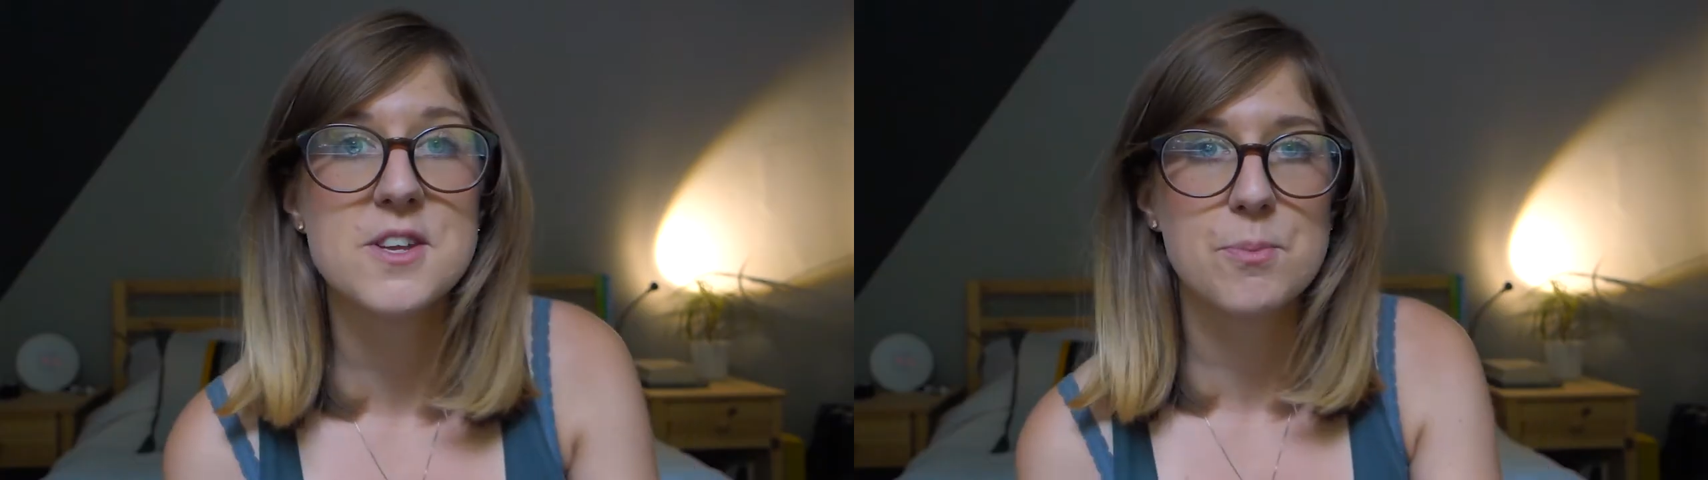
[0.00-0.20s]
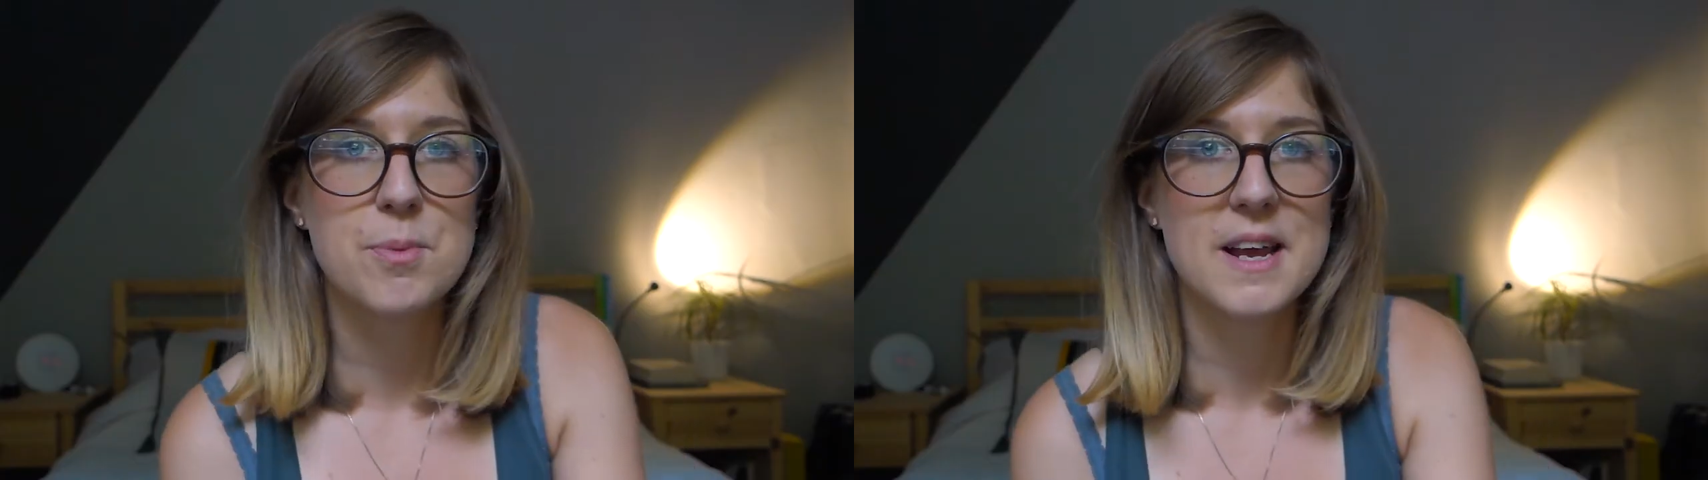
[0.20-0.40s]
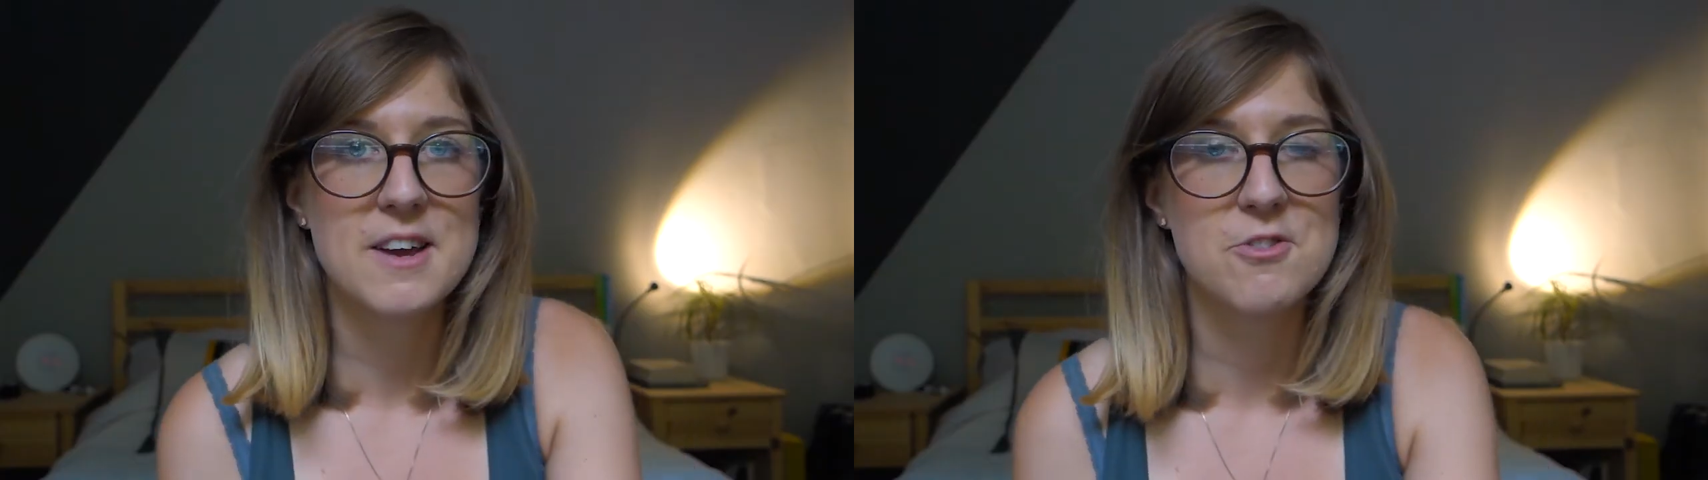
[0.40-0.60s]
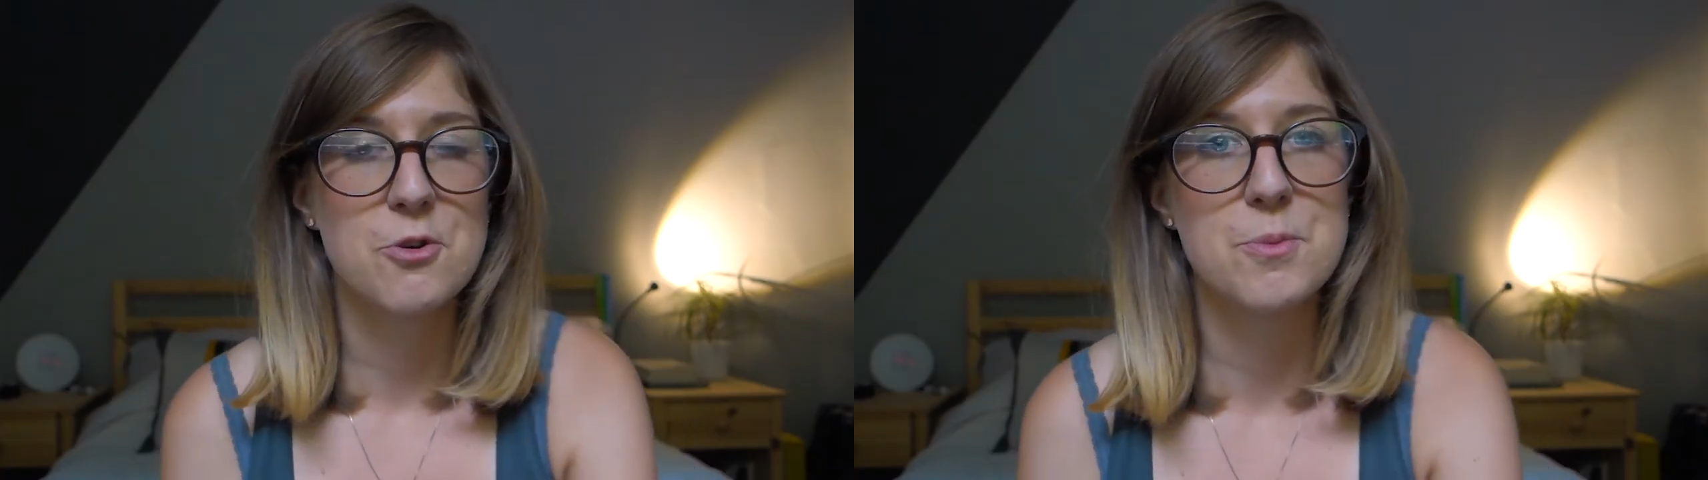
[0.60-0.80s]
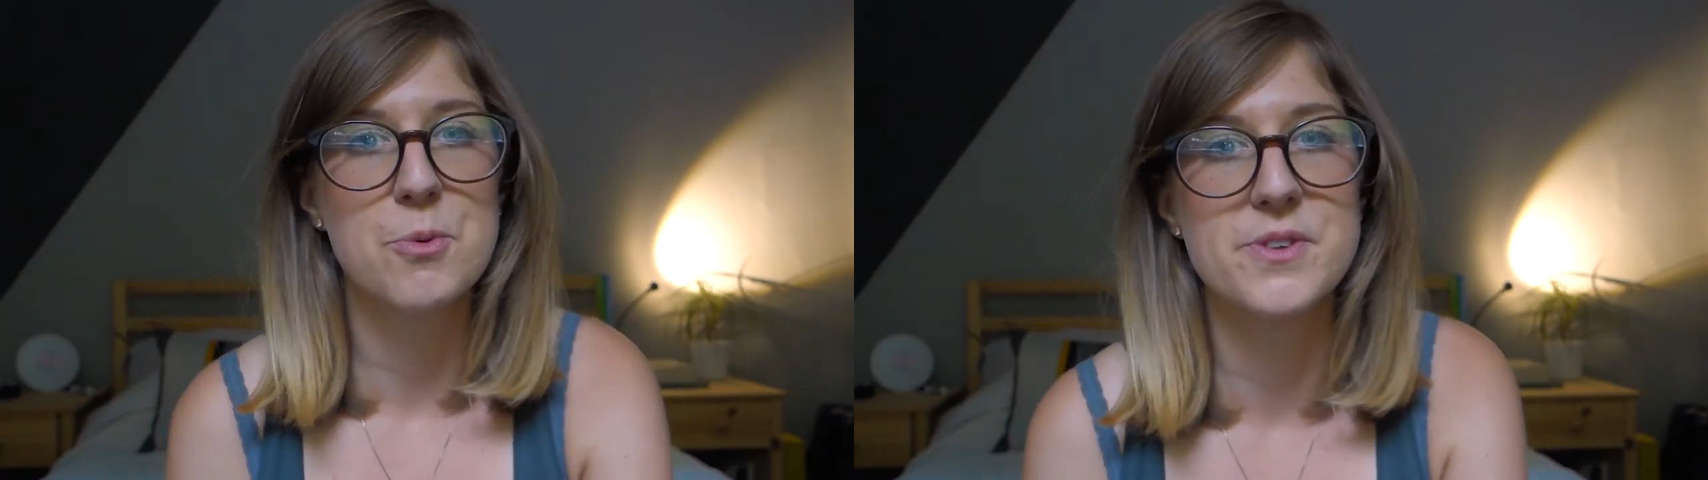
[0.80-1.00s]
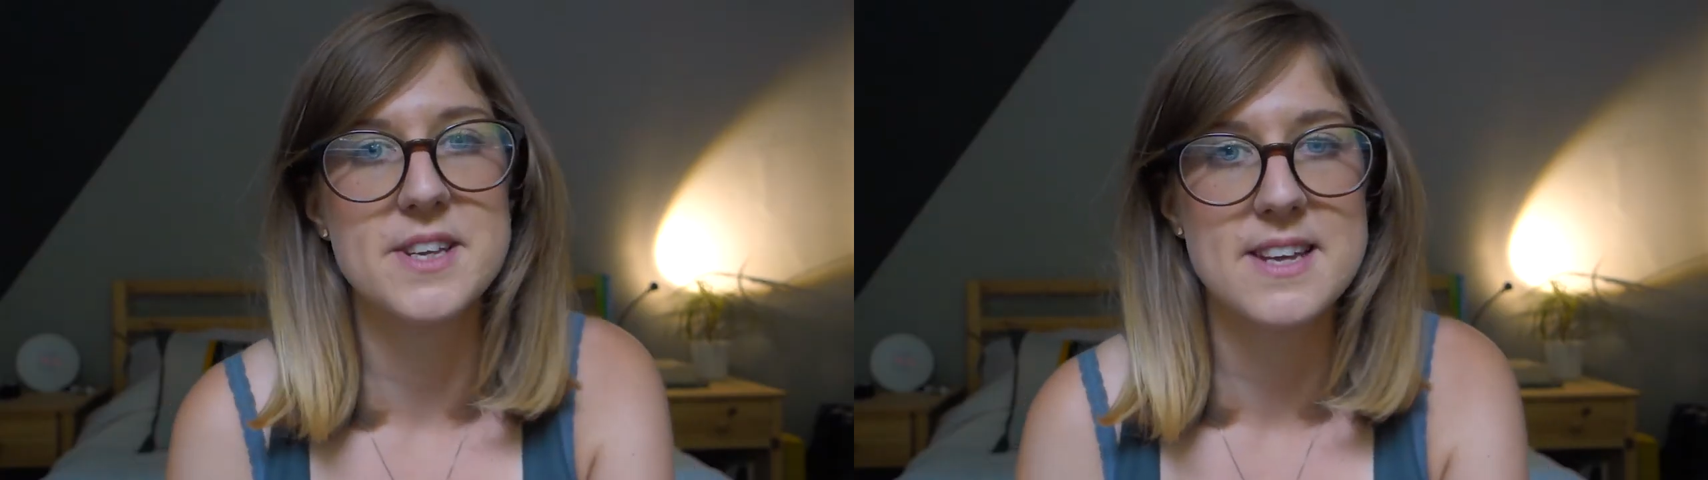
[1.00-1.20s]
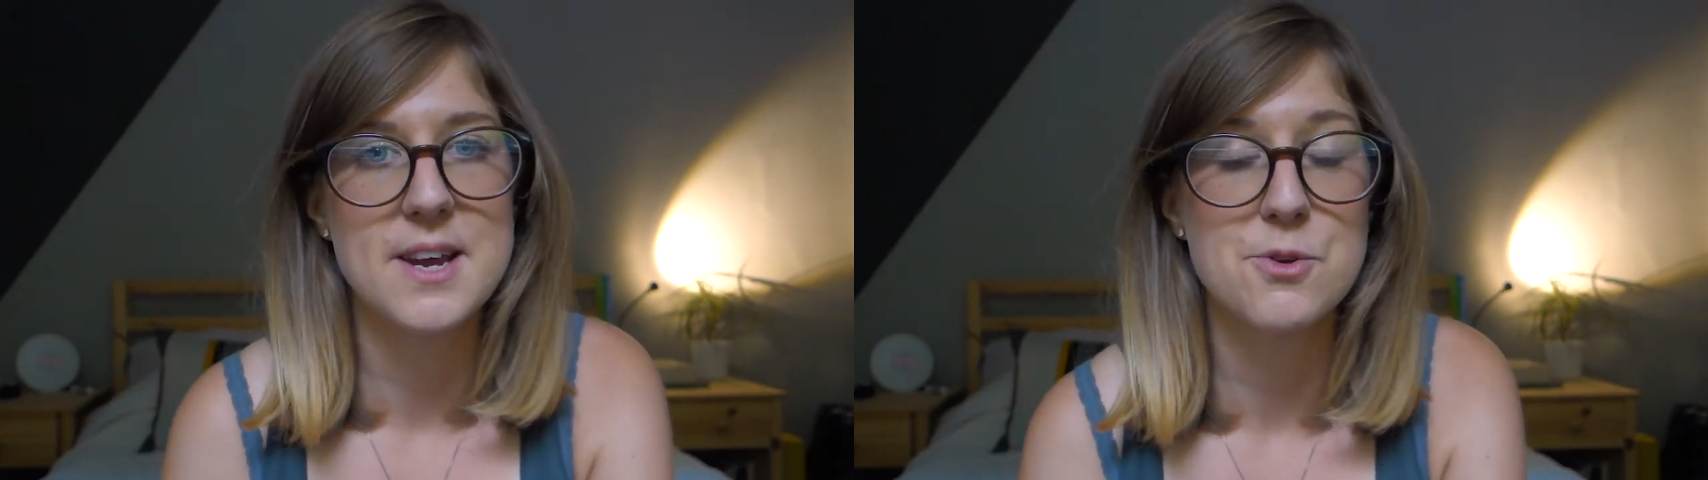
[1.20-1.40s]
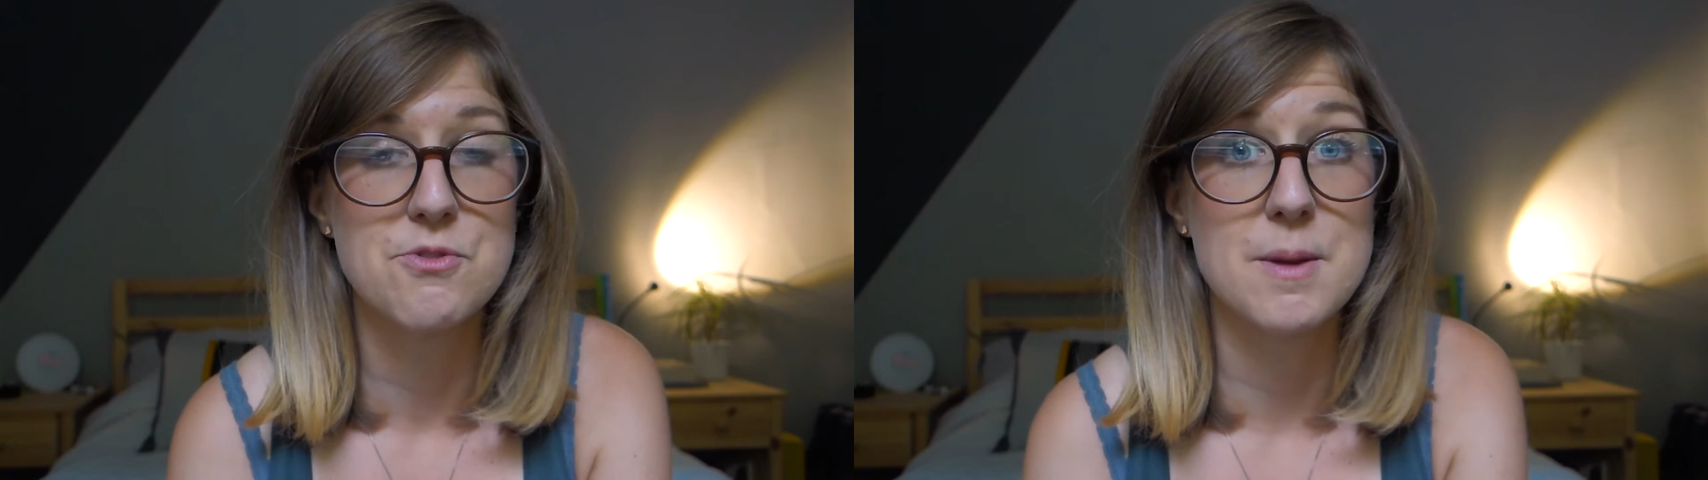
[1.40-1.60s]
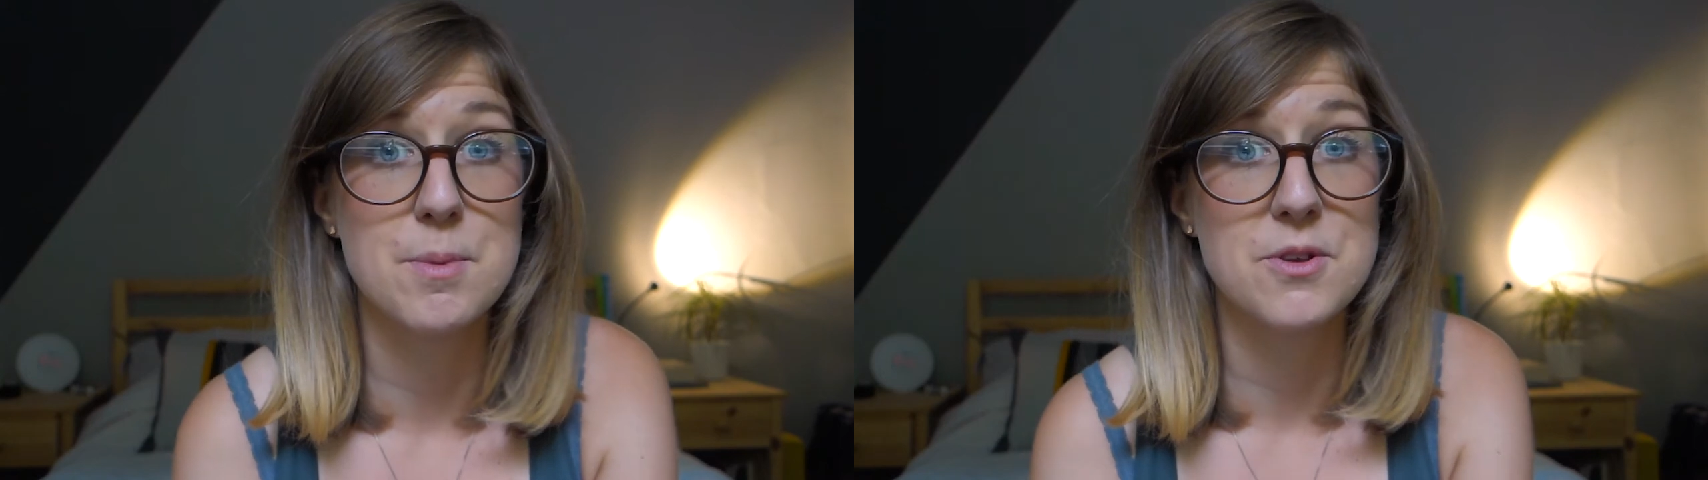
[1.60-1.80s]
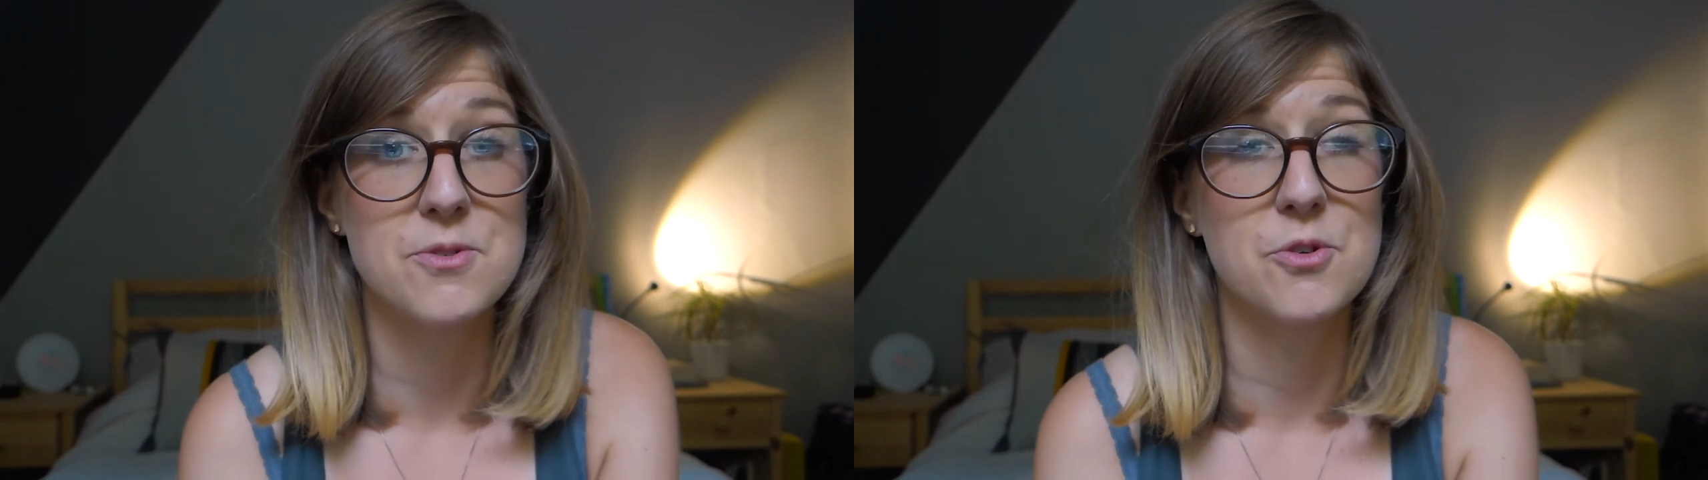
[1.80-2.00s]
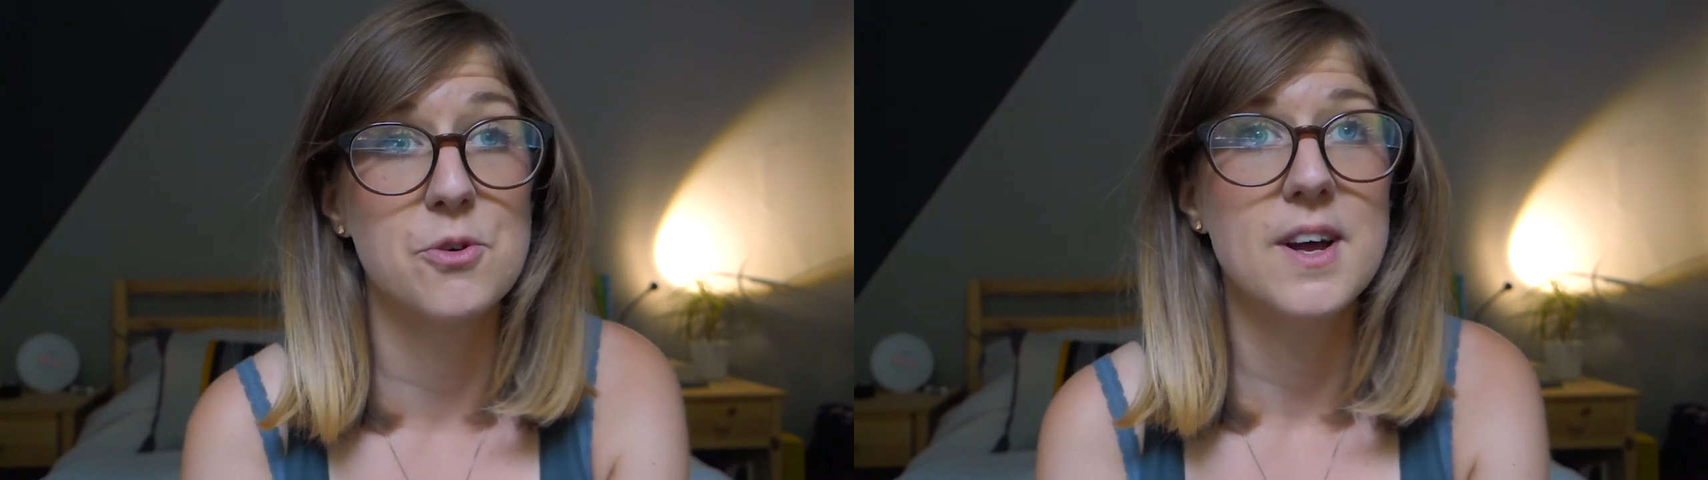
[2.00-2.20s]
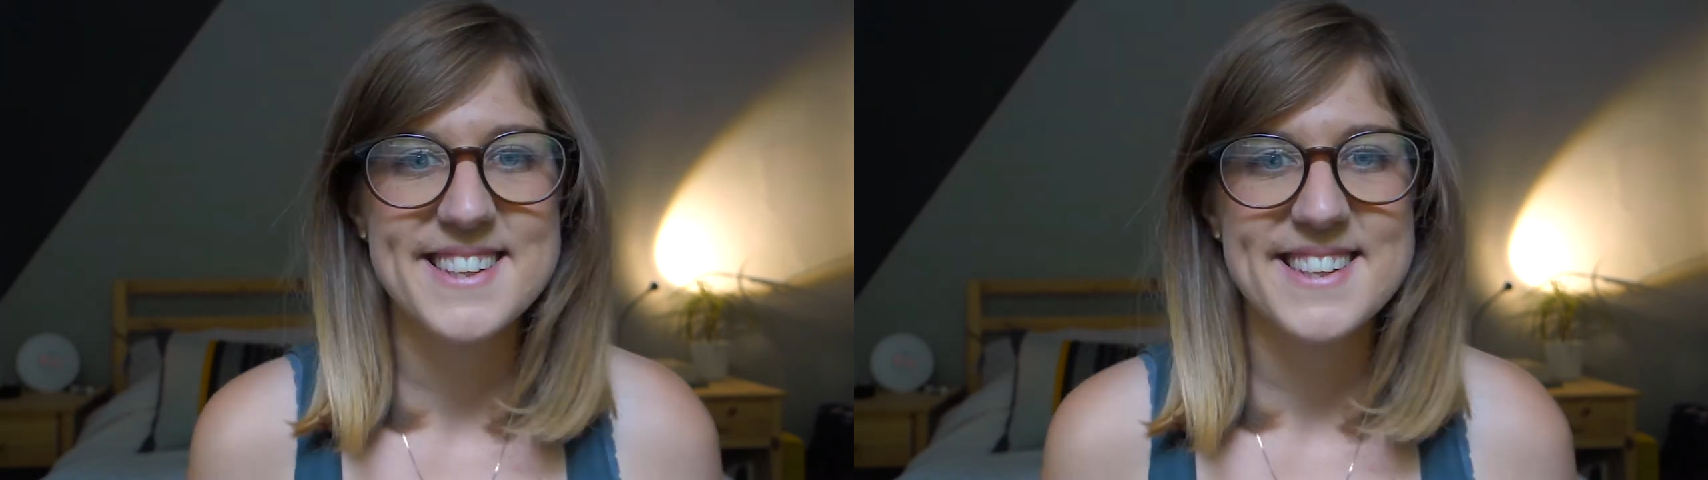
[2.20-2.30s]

It's a pretty affordable city. It was really beautiful.